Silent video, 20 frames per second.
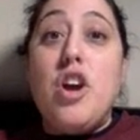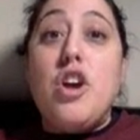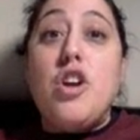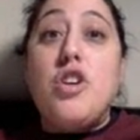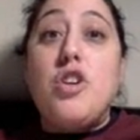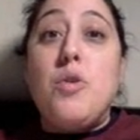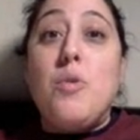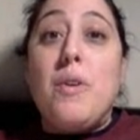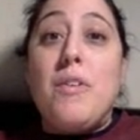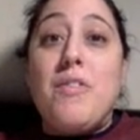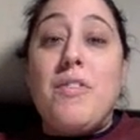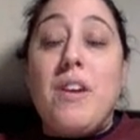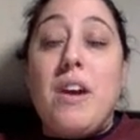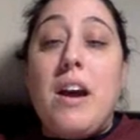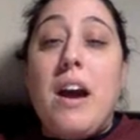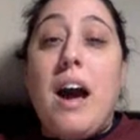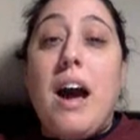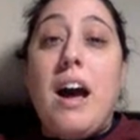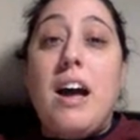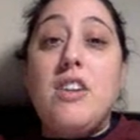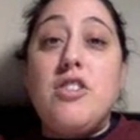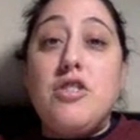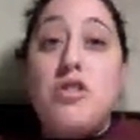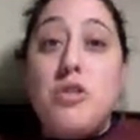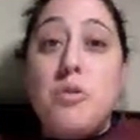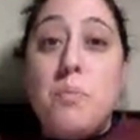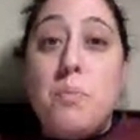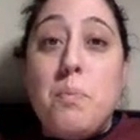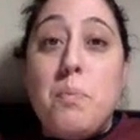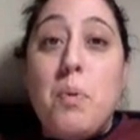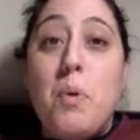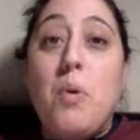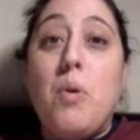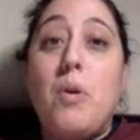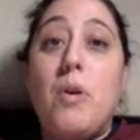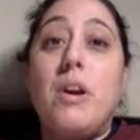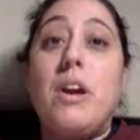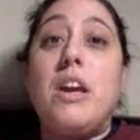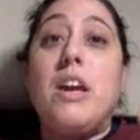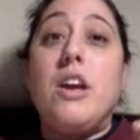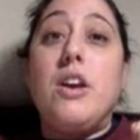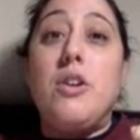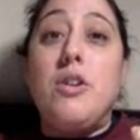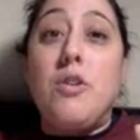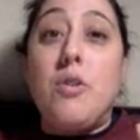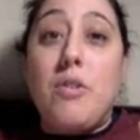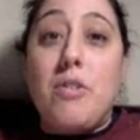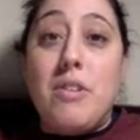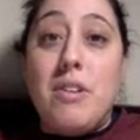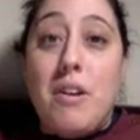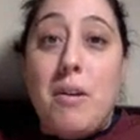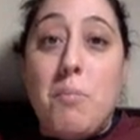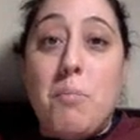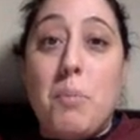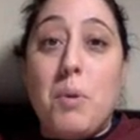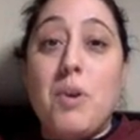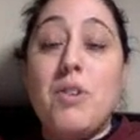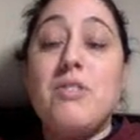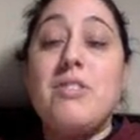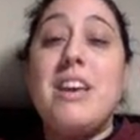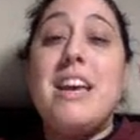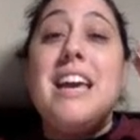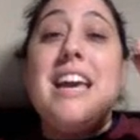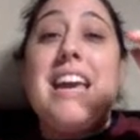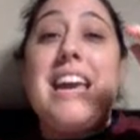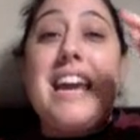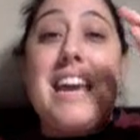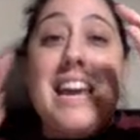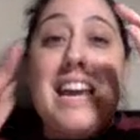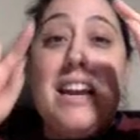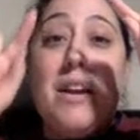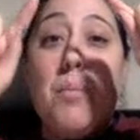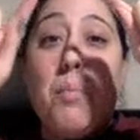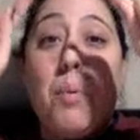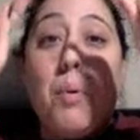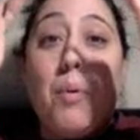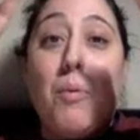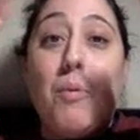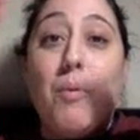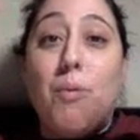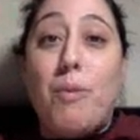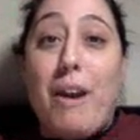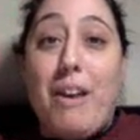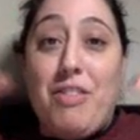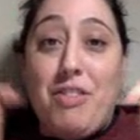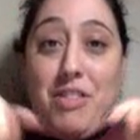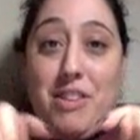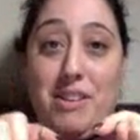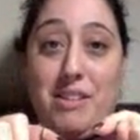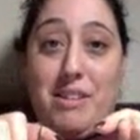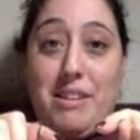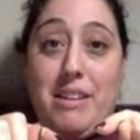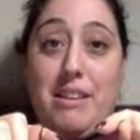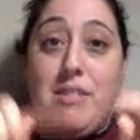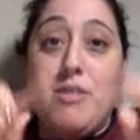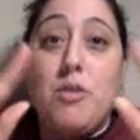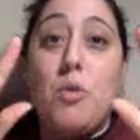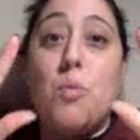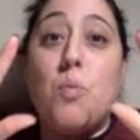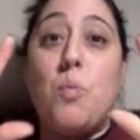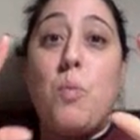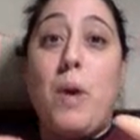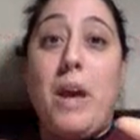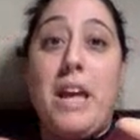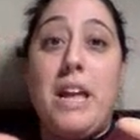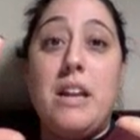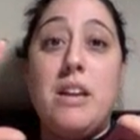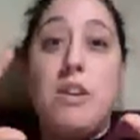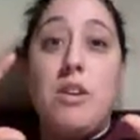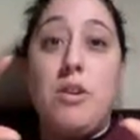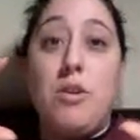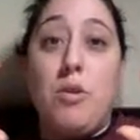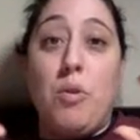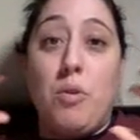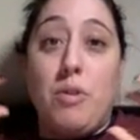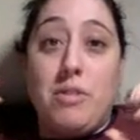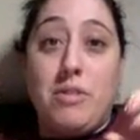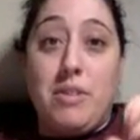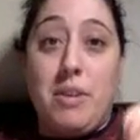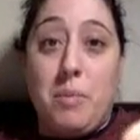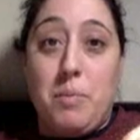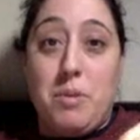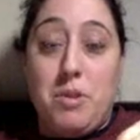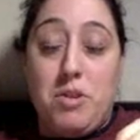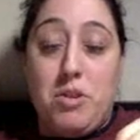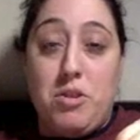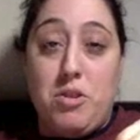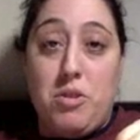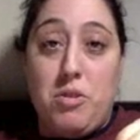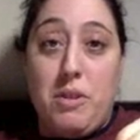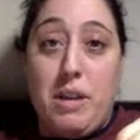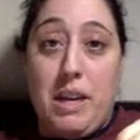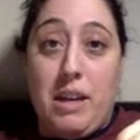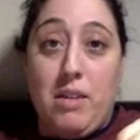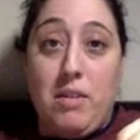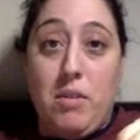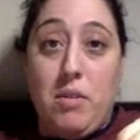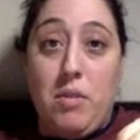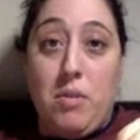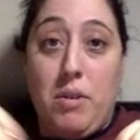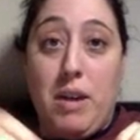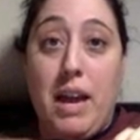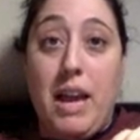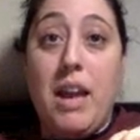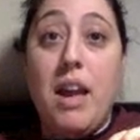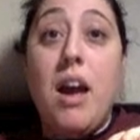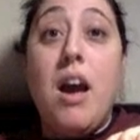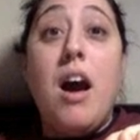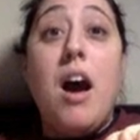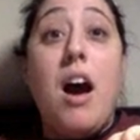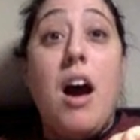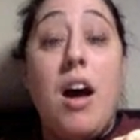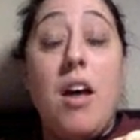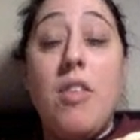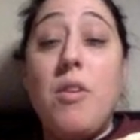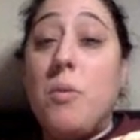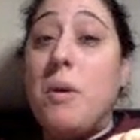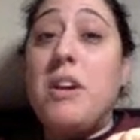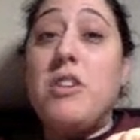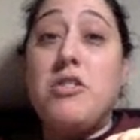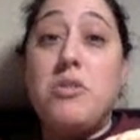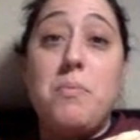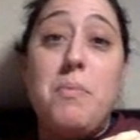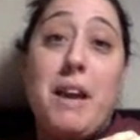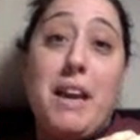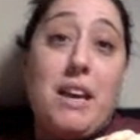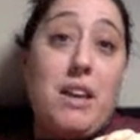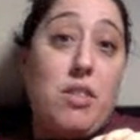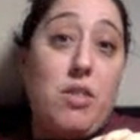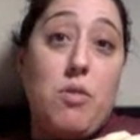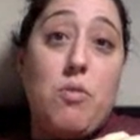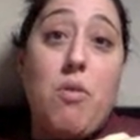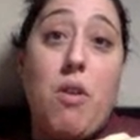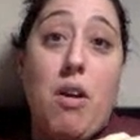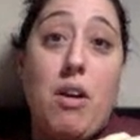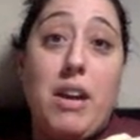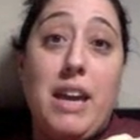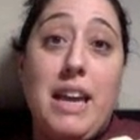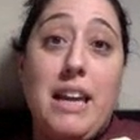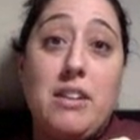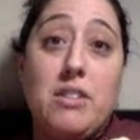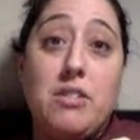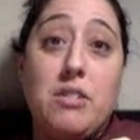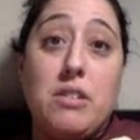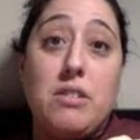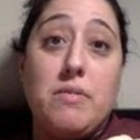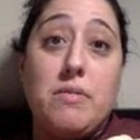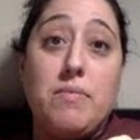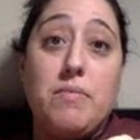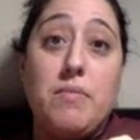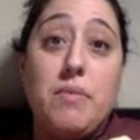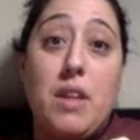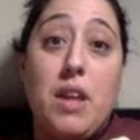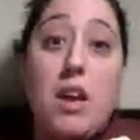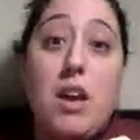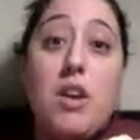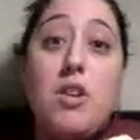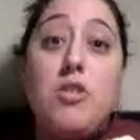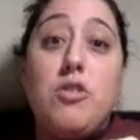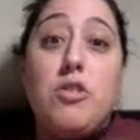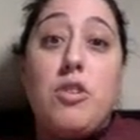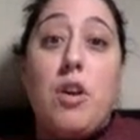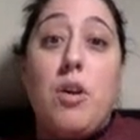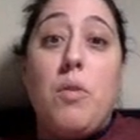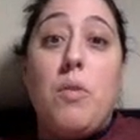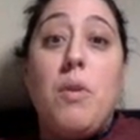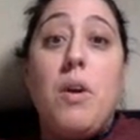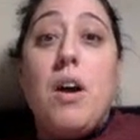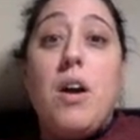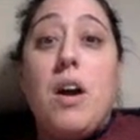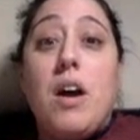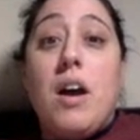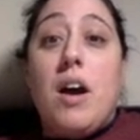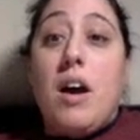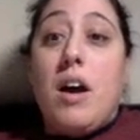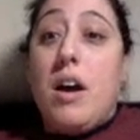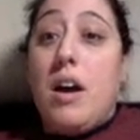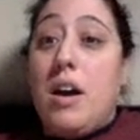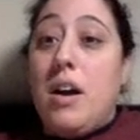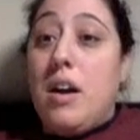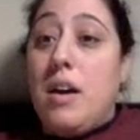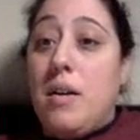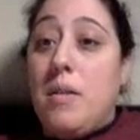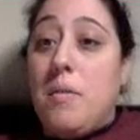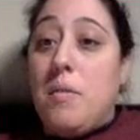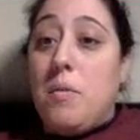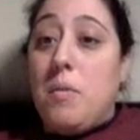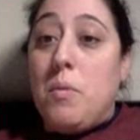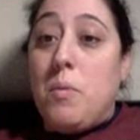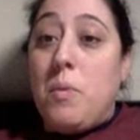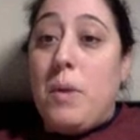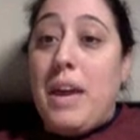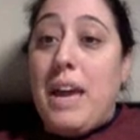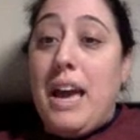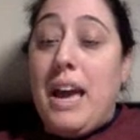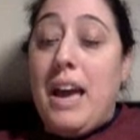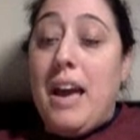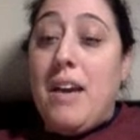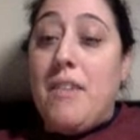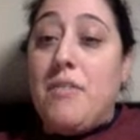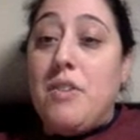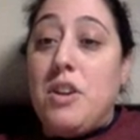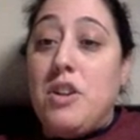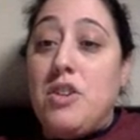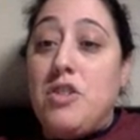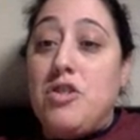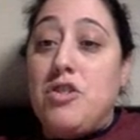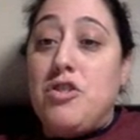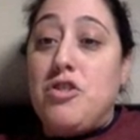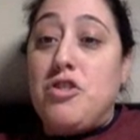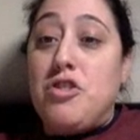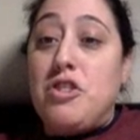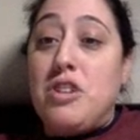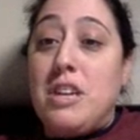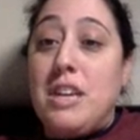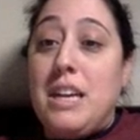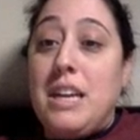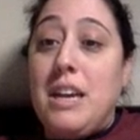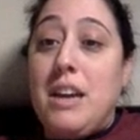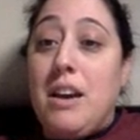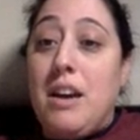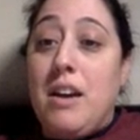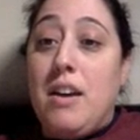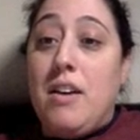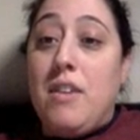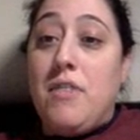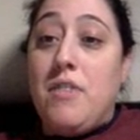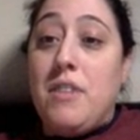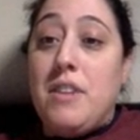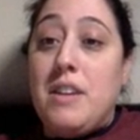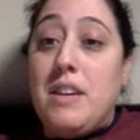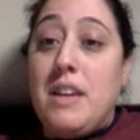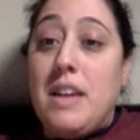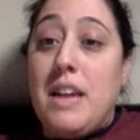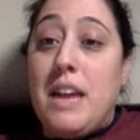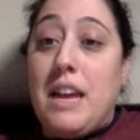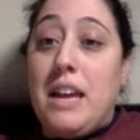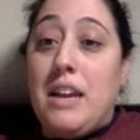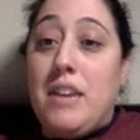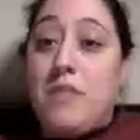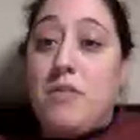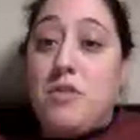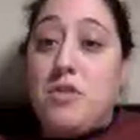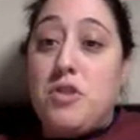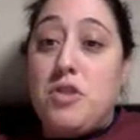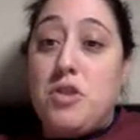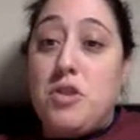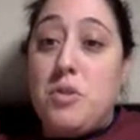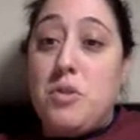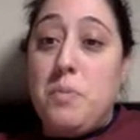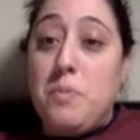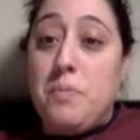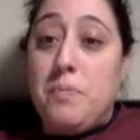You have got to put your numbers in a parentheses when you're substituting. Okay. Otherwise, you might get the wrong answer. So we have g of negative 2.